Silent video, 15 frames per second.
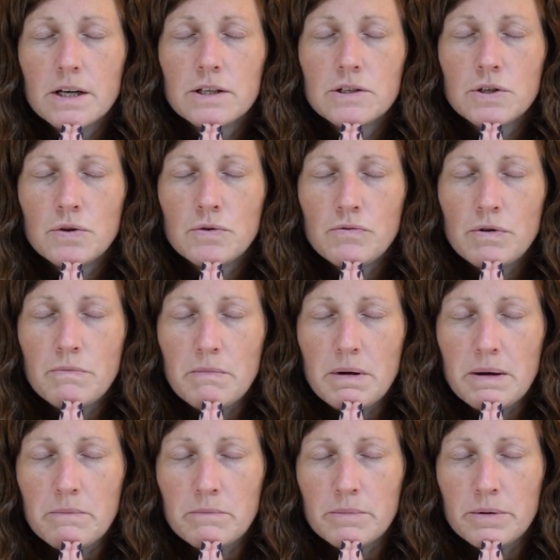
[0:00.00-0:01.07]
to
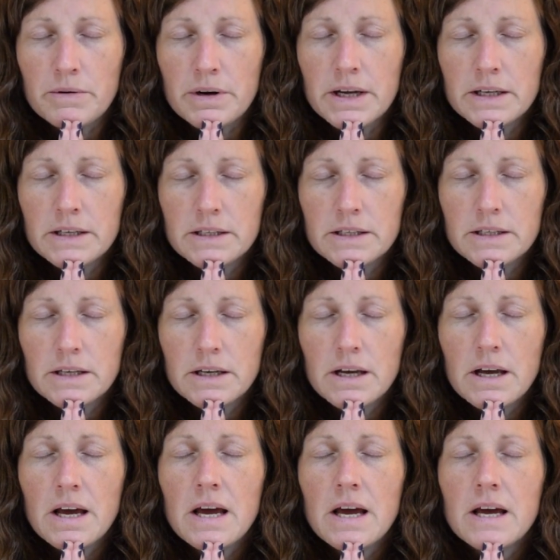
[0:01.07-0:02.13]
remember it,
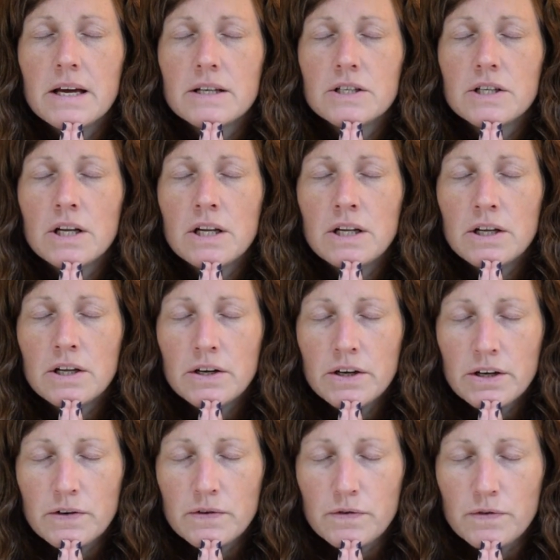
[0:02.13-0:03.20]
to
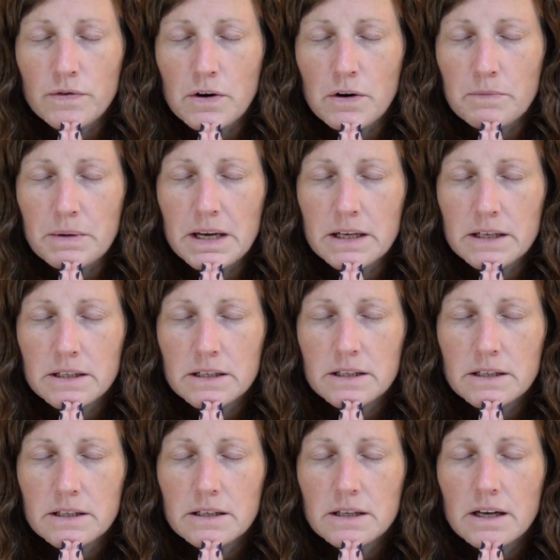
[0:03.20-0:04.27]
learn from it,